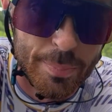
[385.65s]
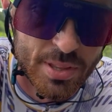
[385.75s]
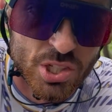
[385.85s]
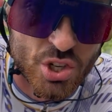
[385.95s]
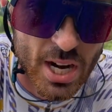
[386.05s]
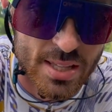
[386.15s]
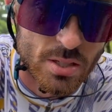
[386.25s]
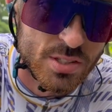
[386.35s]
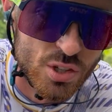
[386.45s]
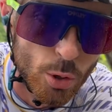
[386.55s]
of the street,
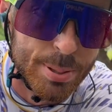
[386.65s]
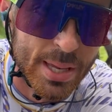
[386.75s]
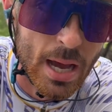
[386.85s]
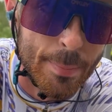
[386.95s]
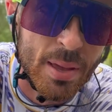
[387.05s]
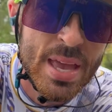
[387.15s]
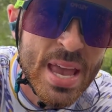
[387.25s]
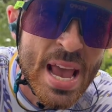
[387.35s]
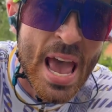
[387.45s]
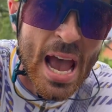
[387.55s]
so it's school pickup.
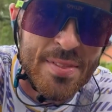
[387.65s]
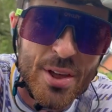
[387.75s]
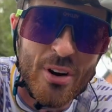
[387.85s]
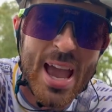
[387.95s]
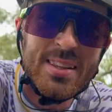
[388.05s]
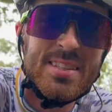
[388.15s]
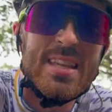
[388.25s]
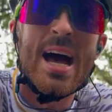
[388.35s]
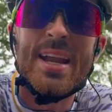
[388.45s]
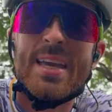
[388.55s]
And the rain's
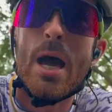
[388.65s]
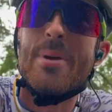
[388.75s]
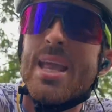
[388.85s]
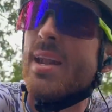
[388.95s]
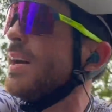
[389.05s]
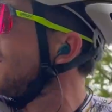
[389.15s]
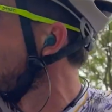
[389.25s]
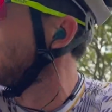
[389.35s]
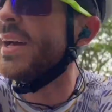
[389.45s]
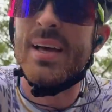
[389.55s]
starting to come in.
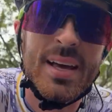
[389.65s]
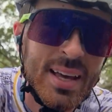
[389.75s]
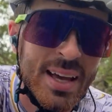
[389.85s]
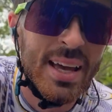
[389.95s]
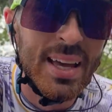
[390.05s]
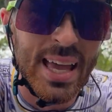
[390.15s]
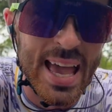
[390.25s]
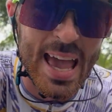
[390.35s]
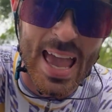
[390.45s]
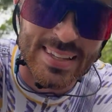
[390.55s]

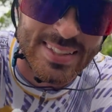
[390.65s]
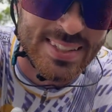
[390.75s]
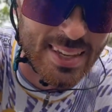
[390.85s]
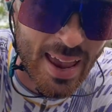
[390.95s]
Yes,